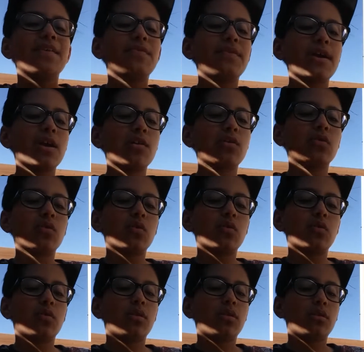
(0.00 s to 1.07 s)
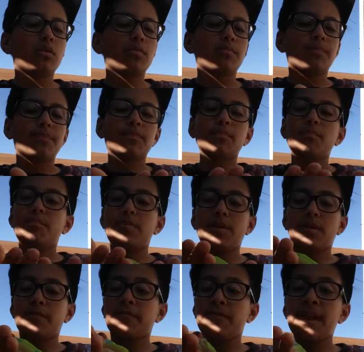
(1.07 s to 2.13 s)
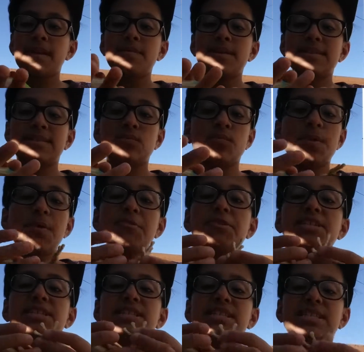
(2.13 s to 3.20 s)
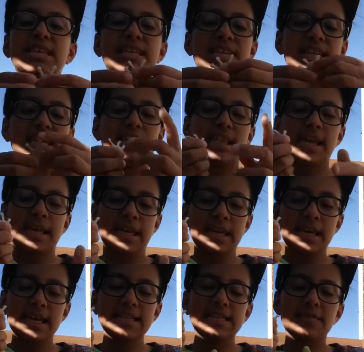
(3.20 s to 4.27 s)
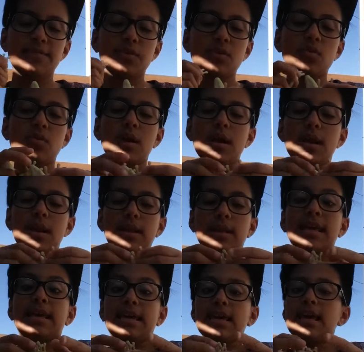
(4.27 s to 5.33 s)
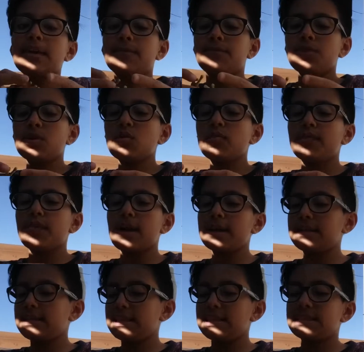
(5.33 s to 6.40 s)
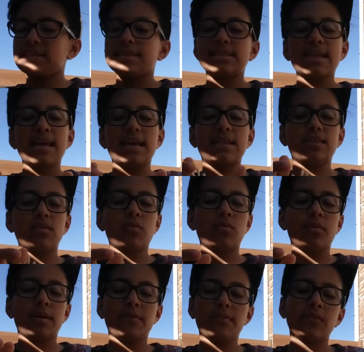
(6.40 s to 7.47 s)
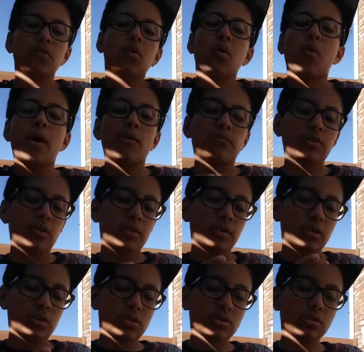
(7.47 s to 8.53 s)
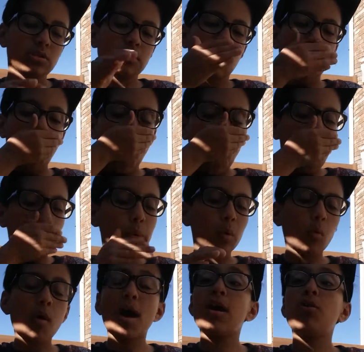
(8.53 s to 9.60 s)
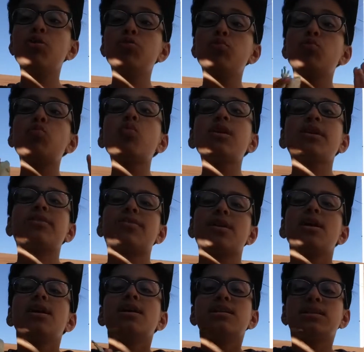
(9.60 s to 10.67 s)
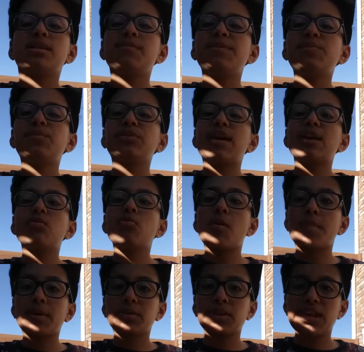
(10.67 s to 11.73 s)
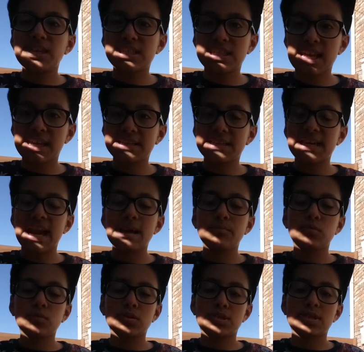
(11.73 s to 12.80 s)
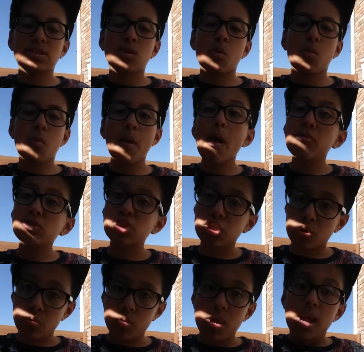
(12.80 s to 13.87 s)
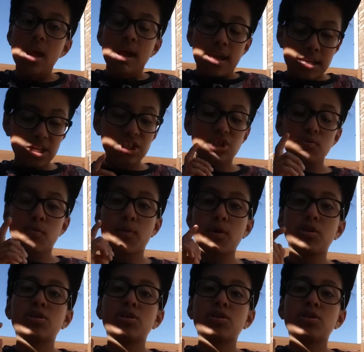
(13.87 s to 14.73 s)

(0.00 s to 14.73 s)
They're very famous. They're very sticky. Like in case if you find these and if you go out there in the wild with some people that know about the insects and animals that are around you, it should